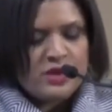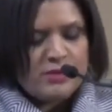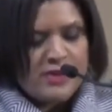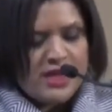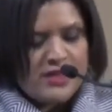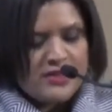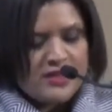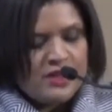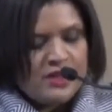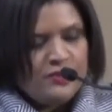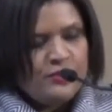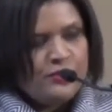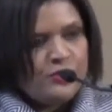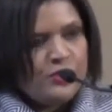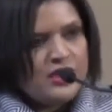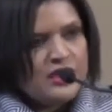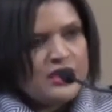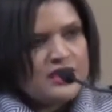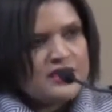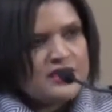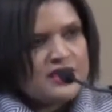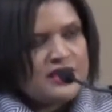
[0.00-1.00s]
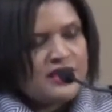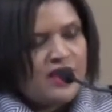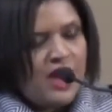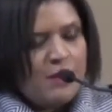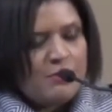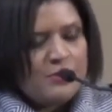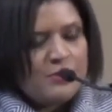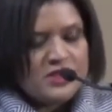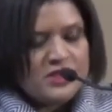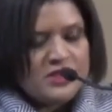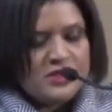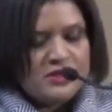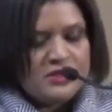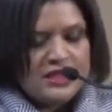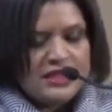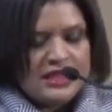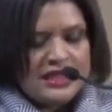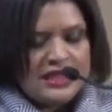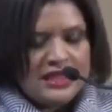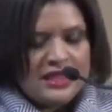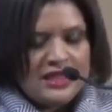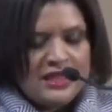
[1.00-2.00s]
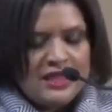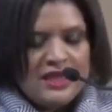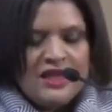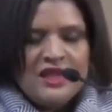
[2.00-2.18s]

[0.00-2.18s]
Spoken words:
Month afford us the opportunity